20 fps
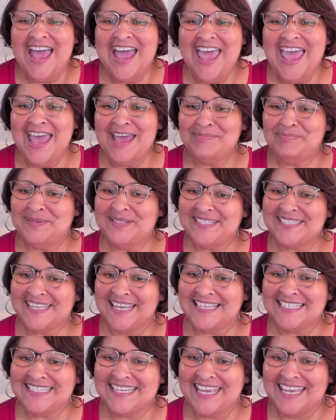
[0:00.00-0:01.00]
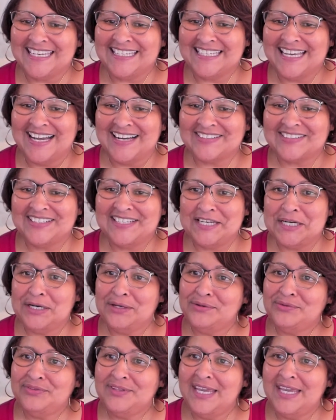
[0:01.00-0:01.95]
Happy Sunday, Dr. Elo.